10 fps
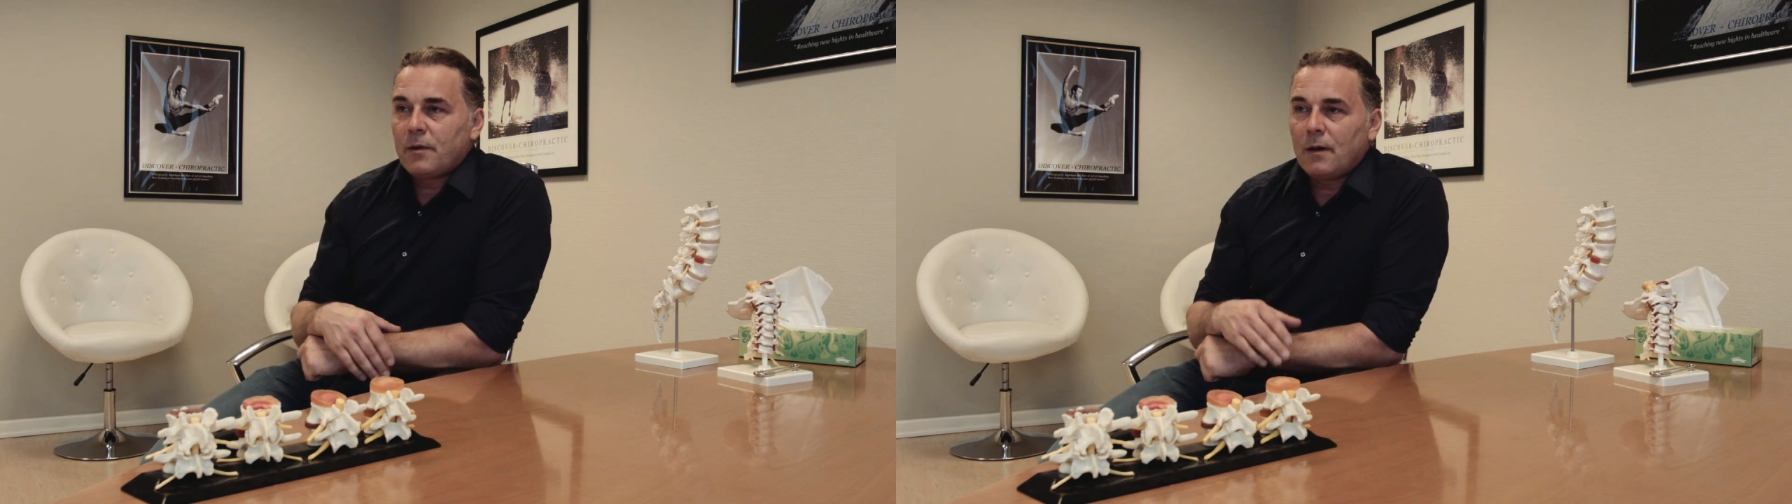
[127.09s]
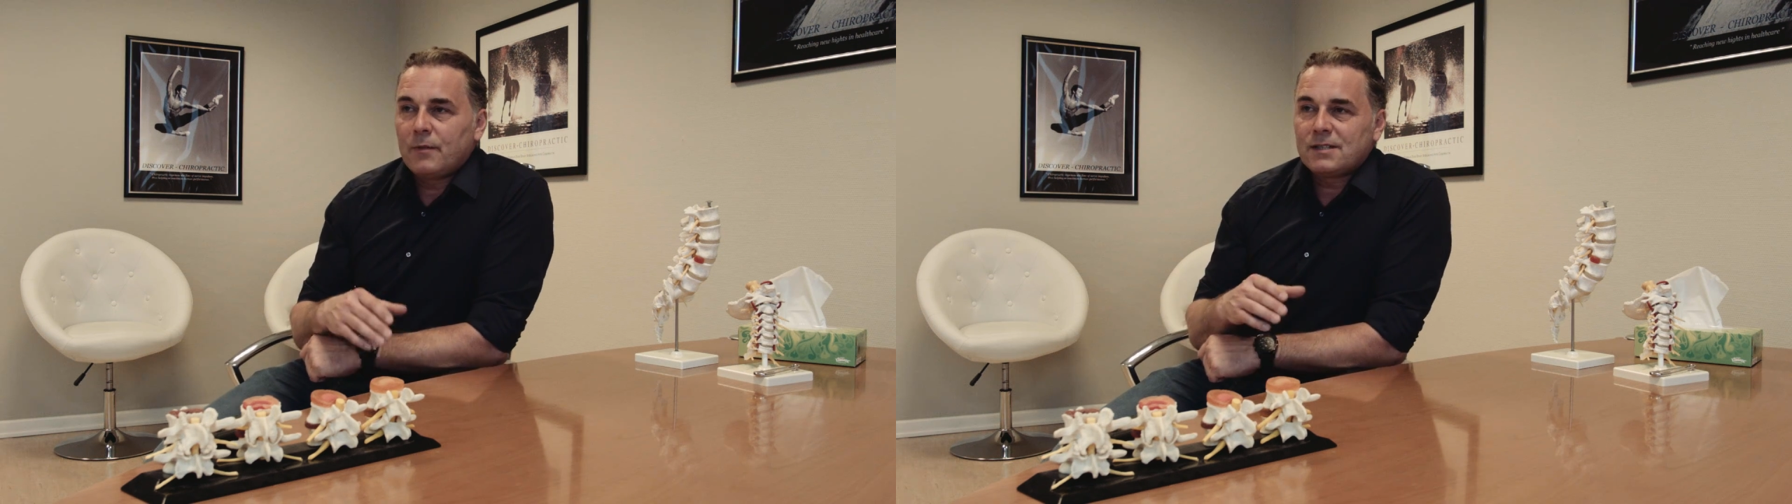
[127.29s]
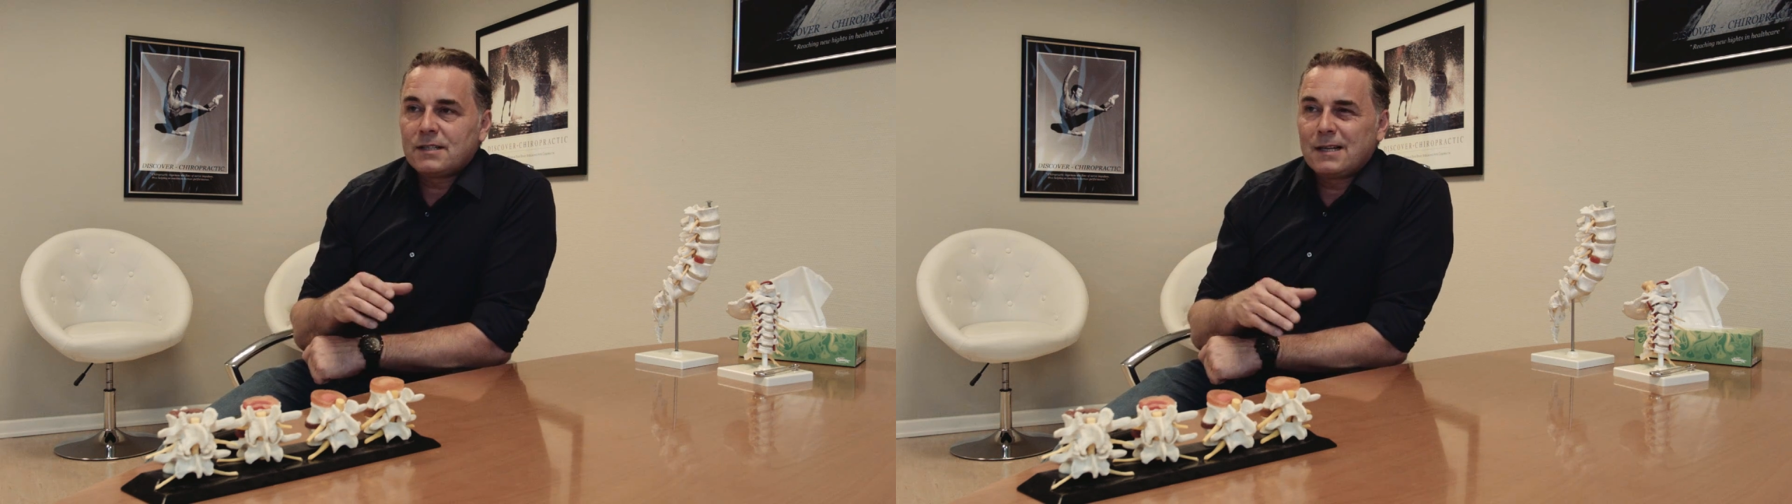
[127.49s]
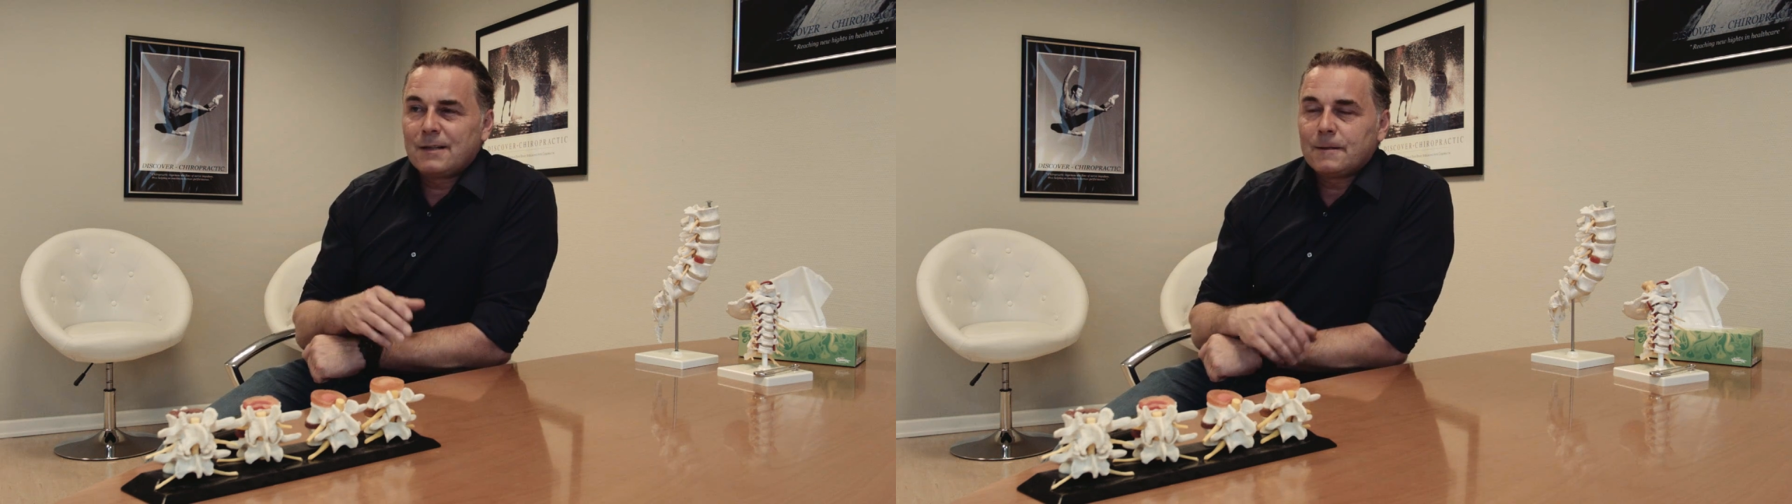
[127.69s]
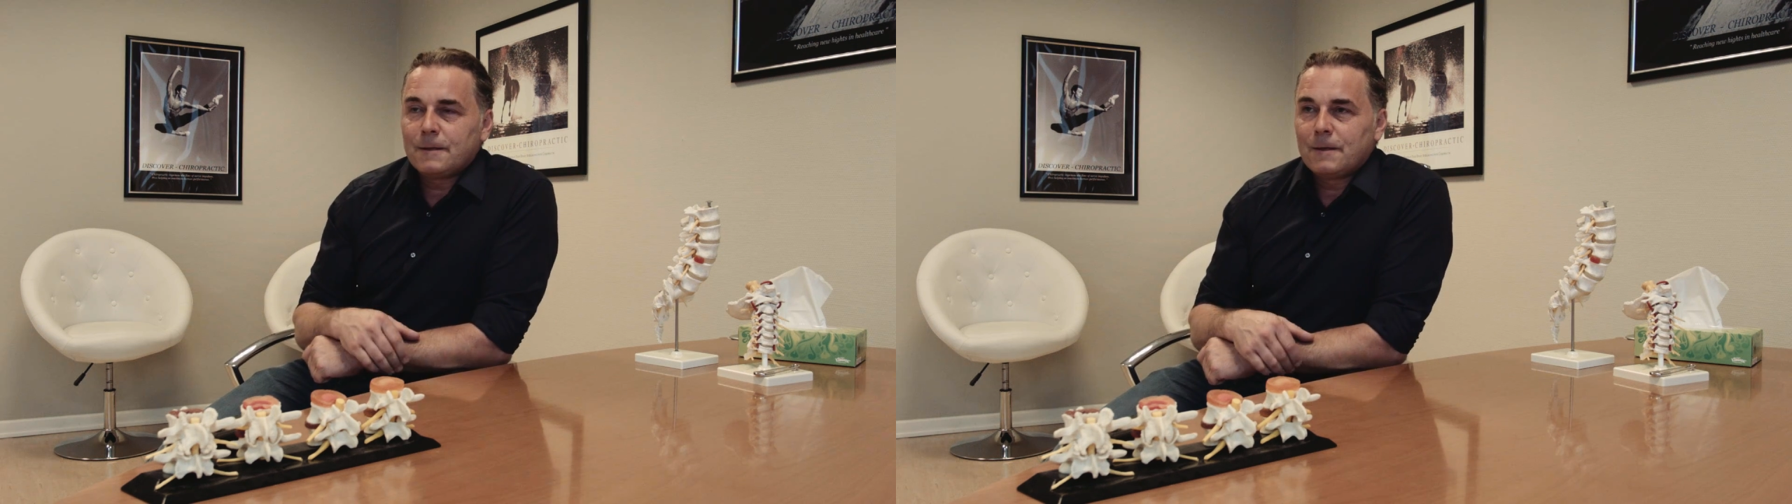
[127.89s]
Palmer
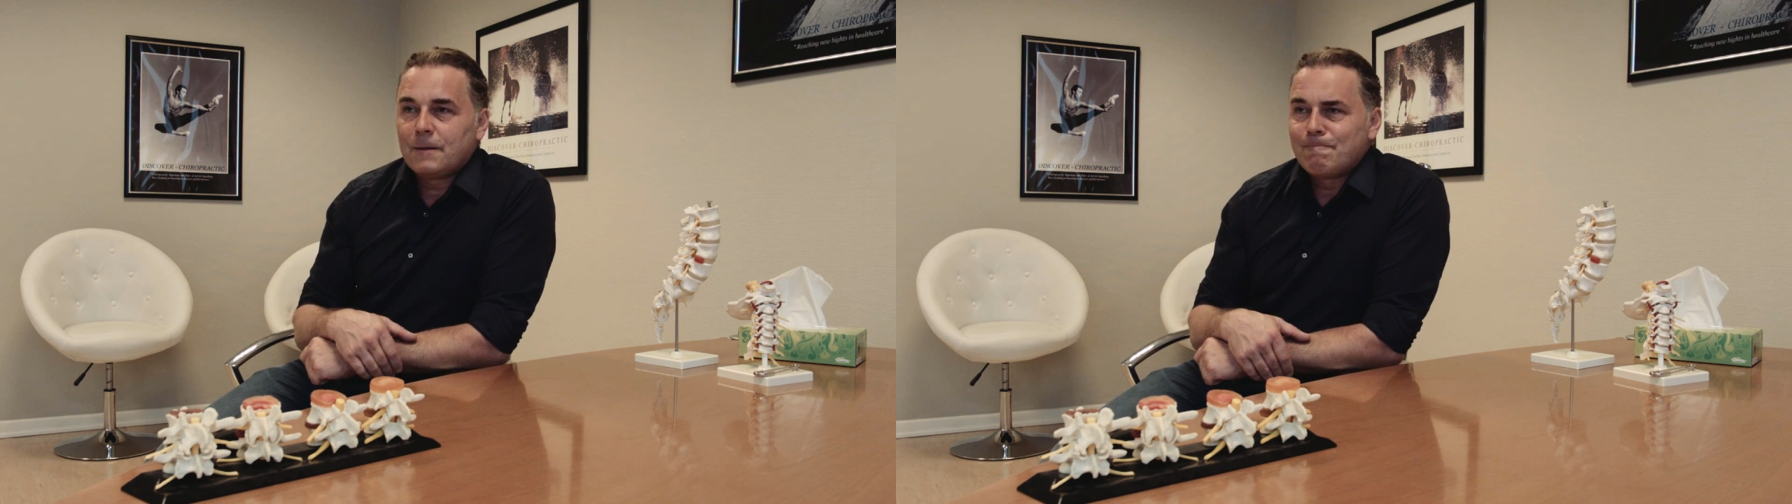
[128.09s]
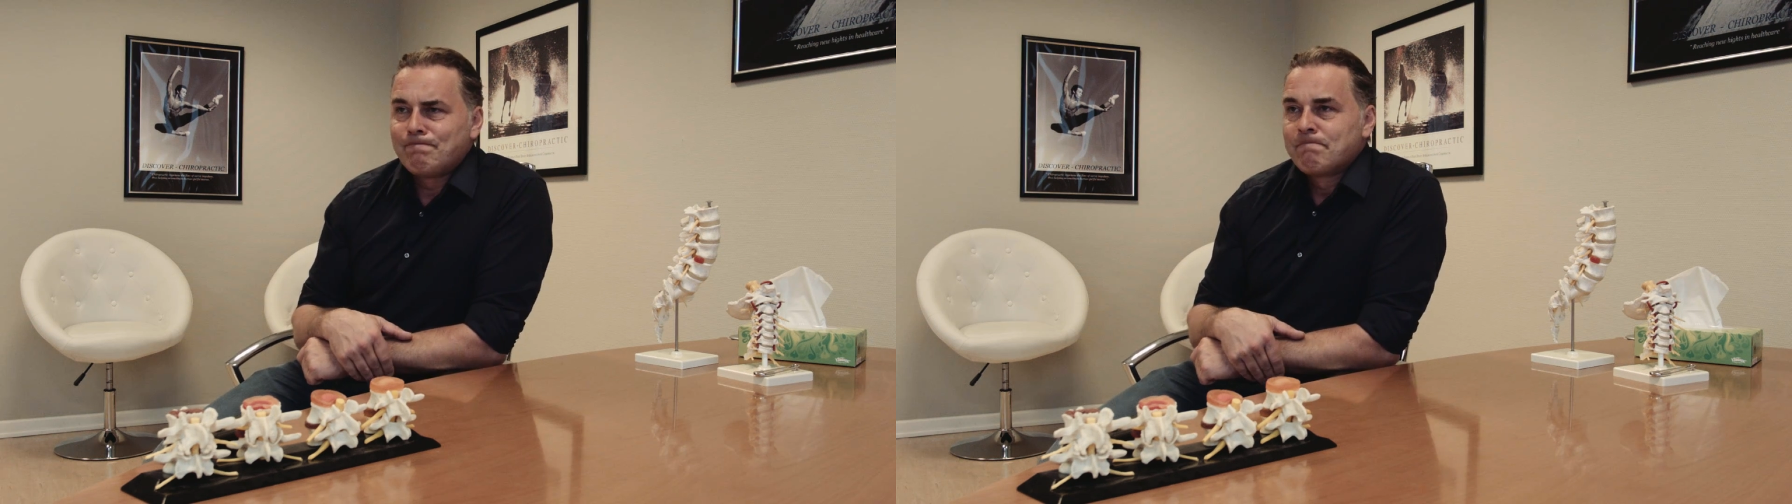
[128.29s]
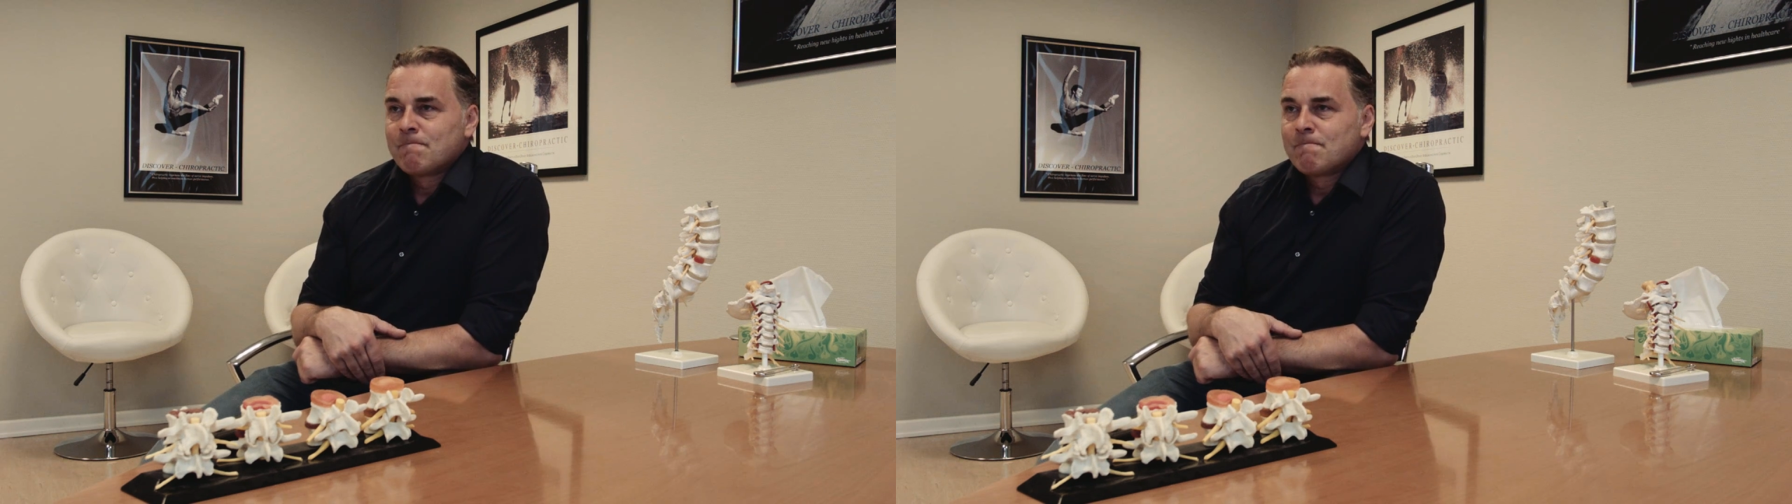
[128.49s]
said, uh,